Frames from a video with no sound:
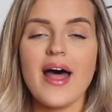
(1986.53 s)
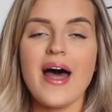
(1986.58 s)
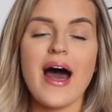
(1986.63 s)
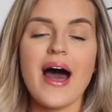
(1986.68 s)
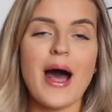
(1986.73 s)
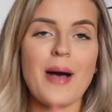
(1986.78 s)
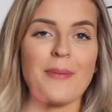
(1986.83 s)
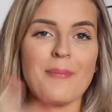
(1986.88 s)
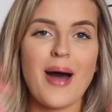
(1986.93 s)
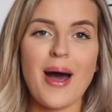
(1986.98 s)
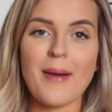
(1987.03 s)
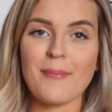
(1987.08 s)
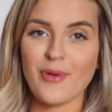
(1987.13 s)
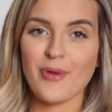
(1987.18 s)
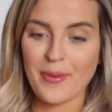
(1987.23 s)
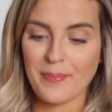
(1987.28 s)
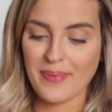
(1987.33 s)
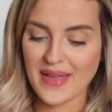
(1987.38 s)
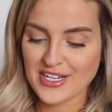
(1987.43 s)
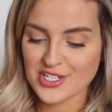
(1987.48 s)
I'll pop
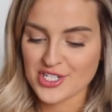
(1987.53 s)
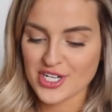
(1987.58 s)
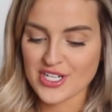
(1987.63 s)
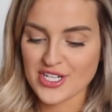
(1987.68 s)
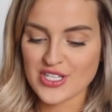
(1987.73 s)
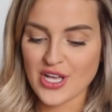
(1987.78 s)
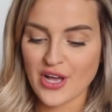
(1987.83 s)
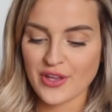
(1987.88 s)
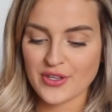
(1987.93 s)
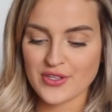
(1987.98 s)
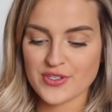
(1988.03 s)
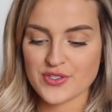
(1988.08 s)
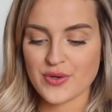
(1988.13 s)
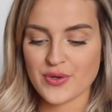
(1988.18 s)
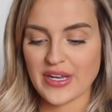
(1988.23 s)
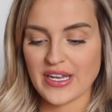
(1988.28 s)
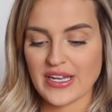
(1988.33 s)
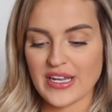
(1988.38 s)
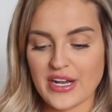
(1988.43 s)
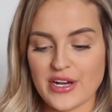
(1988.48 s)
more pictures on the
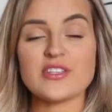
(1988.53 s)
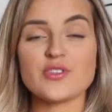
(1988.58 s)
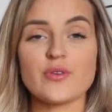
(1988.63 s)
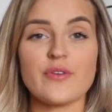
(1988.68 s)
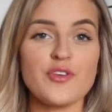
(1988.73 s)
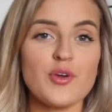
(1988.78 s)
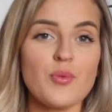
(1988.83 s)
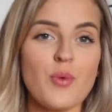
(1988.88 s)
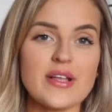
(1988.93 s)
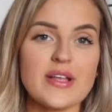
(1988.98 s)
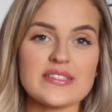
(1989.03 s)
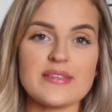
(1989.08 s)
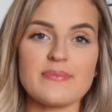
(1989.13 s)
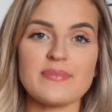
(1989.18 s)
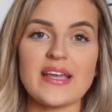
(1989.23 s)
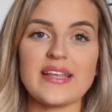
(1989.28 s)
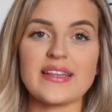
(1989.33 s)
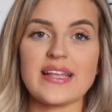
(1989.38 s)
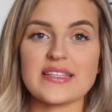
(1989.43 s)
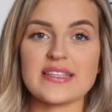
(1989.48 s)
screen here. So if you want
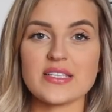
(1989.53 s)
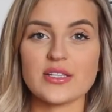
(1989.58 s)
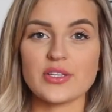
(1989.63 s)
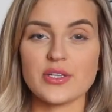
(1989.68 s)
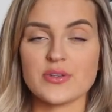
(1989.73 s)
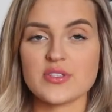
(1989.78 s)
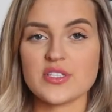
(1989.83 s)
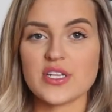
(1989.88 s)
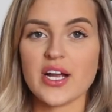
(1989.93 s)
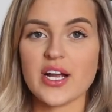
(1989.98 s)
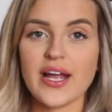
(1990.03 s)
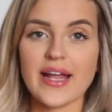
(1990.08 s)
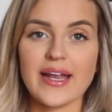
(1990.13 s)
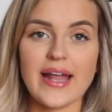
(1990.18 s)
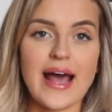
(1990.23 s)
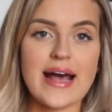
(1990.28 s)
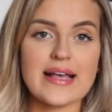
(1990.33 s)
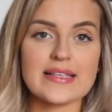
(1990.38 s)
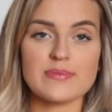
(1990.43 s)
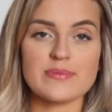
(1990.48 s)
something that's looser and
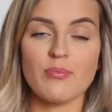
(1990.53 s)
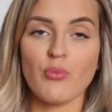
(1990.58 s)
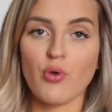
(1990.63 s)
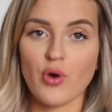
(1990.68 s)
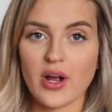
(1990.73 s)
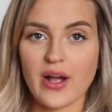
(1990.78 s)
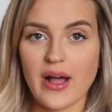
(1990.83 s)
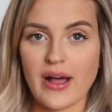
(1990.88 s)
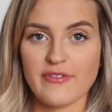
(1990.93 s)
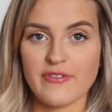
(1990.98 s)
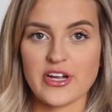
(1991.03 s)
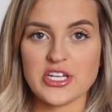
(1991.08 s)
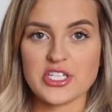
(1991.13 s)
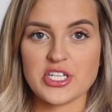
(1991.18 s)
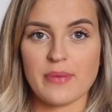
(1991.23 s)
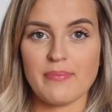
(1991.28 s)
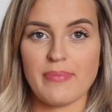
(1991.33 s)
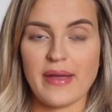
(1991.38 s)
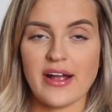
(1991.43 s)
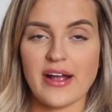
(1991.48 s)
has more coverage
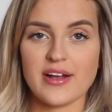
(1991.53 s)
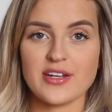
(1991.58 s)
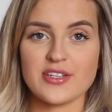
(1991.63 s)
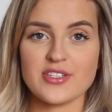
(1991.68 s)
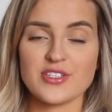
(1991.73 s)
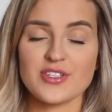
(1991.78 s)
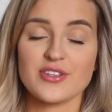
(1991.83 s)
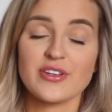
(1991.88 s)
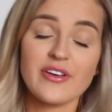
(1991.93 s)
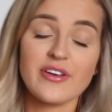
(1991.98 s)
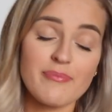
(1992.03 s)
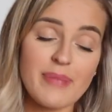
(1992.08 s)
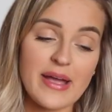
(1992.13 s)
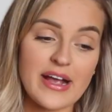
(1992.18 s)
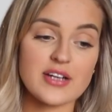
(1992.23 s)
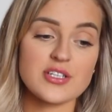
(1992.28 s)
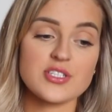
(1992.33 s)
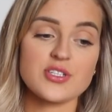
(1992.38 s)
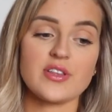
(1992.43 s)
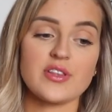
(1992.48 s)

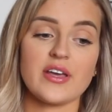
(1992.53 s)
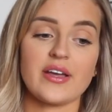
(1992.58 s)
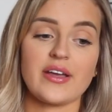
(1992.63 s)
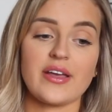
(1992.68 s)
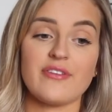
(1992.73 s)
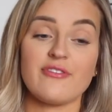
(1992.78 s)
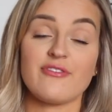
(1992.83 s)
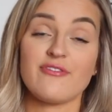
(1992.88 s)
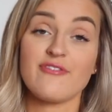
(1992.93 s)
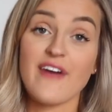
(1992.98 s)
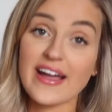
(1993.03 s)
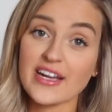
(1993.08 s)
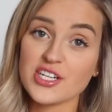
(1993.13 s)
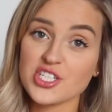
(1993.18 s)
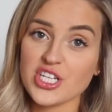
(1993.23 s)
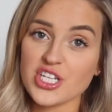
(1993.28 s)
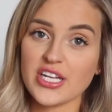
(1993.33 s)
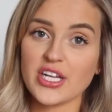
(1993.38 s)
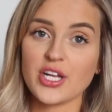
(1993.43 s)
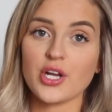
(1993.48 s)
compared to the
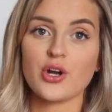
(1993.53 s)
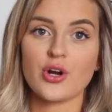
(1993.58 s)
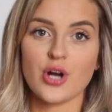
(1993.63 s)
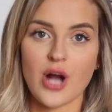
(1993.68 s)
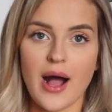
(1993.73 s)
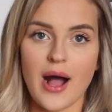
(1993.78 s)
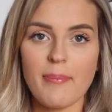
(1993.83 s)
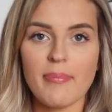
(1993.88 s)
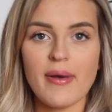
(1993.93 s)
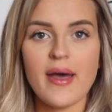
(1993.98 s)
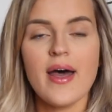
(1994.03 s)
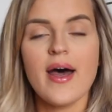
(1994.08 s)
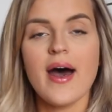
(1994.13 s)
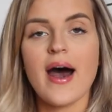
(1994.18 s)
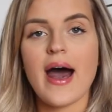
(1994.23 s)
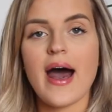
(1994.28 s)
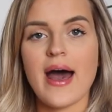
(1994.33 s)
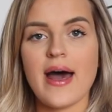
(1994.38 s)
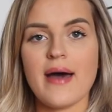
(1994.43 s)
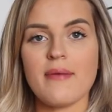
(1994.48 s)
confection crop,
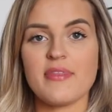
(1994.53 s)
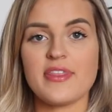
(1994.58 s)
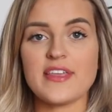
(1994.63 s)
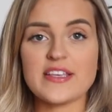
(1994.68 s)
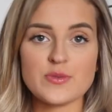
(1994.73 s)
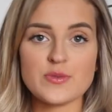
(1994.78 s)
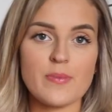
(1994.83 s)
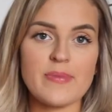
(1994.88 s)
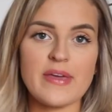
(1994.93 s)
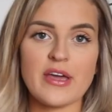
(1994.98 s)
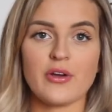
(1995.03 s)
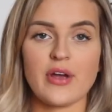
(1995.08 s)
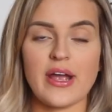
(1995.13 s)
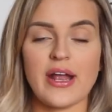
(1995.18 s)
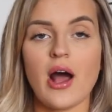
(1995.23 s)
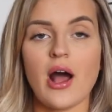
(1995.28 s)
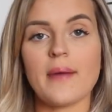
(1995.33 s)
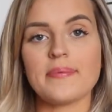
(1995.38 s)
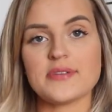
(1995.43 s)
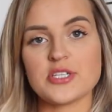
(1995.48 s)
this would be a
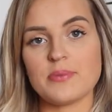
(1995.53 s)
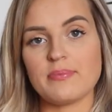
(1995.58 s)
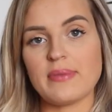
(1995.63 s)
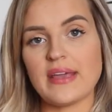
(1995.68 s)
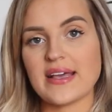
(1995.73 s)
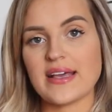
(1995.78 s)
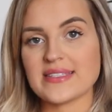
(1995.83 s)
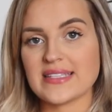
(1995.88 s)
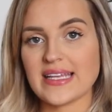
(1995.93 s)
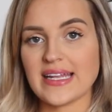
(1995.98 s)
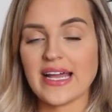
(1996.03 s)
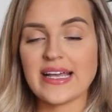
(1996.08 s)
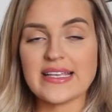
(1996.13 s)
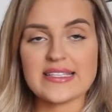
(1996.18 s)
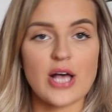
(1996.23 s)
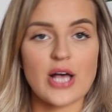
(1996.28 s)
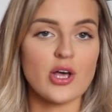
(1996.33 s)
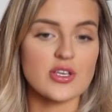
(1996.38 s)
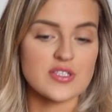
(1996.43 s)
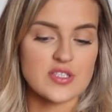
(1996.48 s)
great option because it
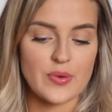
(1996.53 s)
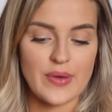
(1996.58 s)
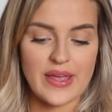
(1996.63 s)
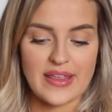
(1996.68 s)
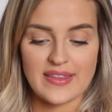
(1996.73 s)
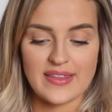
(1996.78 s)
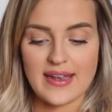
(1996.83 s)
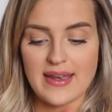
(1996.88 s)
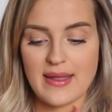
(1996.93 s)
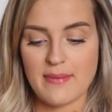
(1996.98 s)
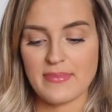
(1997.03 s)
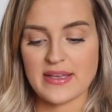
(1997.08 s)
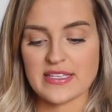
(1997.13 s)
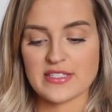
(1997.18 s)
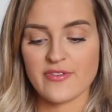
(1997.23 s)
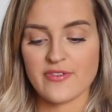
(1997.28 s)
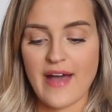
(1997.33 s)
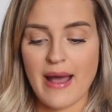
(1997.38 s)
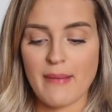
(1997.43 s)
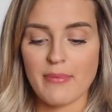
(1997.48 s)
is also in the Nimbus
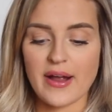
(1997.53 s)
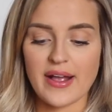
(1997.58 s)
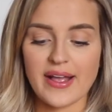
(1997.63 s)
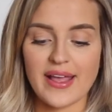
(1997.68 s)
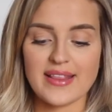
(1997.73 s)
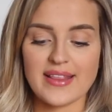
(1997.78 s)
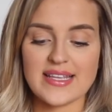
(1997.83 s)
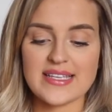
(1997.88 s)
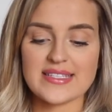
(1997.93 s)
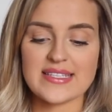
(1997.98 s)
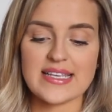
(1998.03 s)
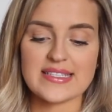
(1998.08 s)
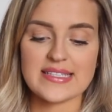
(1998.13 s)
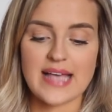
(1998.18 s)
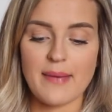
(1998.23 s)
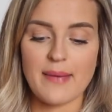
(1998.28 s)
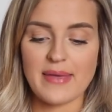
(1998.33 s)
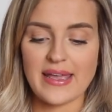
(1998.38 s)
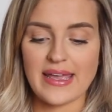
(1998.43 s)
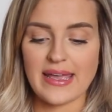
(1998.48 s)
fabric, and this is
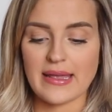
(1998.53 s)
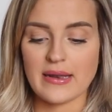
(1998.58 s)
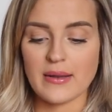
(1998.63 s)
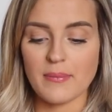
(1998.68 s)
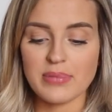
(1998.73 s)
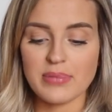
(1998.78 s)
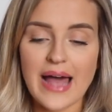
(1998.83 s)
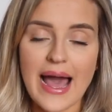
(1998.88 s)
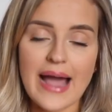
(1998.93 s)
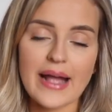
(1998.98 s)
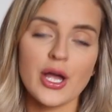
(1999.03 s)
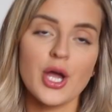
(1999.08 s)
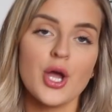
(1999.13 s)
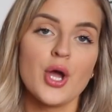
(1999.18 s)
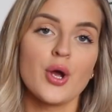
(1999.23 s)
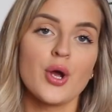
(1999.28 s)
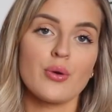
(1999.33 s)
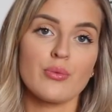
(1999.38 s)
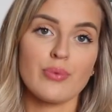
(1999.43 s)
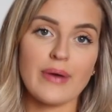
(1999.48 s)
coming in black,
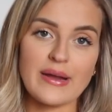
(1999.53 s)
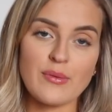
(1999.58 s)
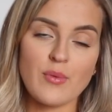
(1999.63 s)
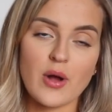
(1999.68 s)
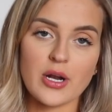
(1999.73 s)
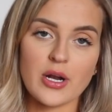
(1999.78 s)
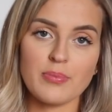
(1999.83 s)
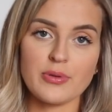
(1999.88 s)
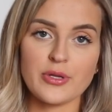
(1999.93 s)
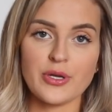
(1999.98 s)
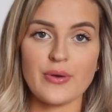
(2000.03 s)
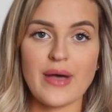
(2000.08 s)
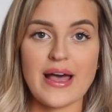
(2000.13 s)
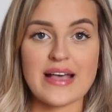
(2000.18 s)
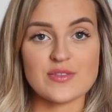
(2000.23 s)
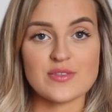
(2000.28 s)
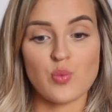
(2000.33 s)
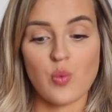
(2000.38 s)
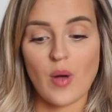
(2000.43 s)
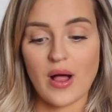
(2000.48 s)
rainwater blue,
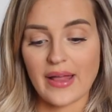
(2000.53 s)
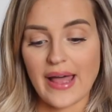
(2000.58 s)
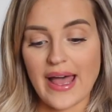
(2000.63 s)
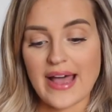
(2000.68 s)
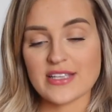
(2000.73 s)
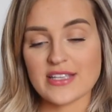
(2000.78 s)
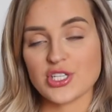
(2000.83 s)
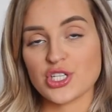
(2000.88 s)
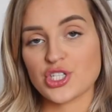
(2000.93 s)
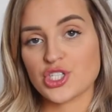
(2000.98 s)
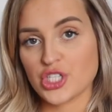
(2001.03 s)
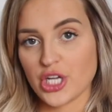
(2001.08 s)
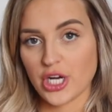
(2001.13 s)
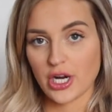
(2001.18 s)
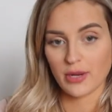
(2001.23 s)
as well as sugar